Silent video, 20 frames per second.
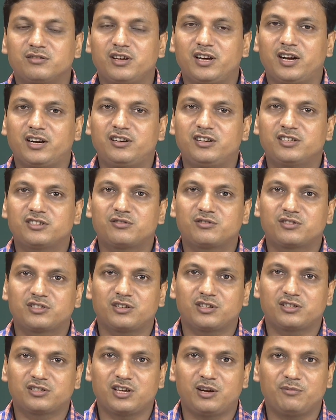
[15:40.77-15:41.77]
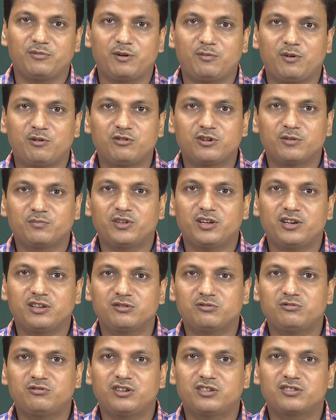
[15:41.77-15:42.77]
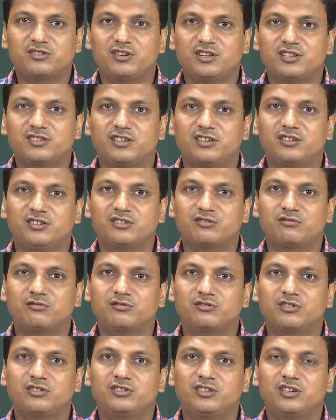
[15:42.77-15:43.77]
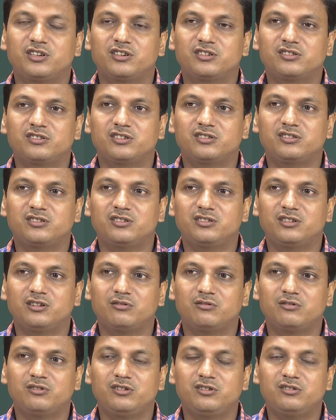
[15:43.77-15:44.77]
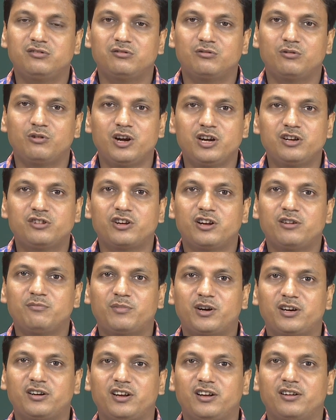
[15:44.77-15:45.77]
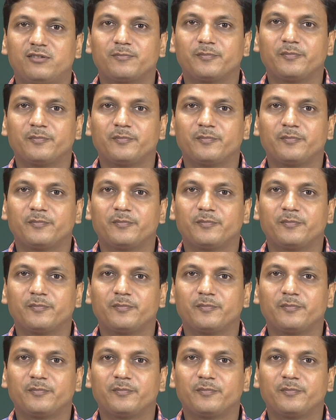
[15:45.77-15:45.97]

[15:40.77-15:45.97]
at least some amount of the residual stress and distortion generated in the weld joint, but